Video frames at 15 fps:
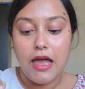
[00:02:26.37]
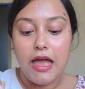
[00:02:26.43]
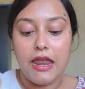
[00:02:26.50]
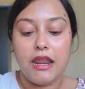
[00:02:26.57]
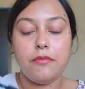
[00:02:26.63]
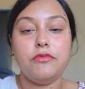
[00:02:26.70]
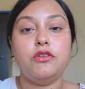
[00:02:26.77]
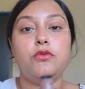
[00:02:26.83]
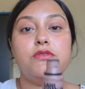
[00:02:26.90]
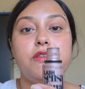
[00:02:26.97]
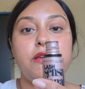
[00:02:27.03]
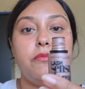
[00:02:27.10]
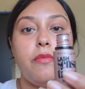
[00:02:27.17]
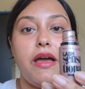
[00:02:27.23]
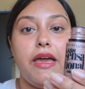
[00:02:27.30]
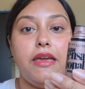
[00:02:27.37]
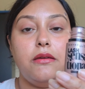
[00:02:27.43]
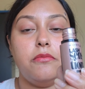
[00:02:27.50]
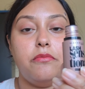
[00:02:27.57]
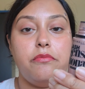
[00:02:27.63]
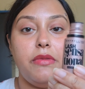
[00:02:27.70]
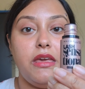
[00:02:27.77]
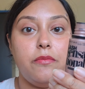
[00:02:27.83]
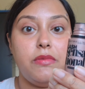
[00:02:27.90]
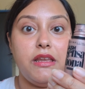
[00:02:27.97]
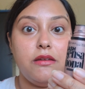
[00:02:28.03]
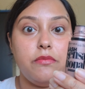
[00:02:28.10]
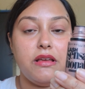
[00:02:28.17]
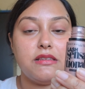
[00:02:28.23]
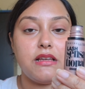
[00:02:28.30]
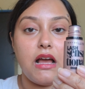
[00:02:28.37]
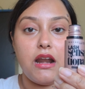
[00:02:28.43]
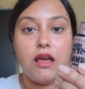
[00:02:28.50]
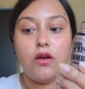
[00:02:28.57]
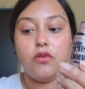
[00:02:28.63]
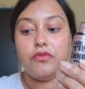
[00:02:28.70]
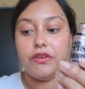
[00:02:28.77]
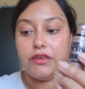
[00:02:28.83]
And I'm using my Maybelline mascara over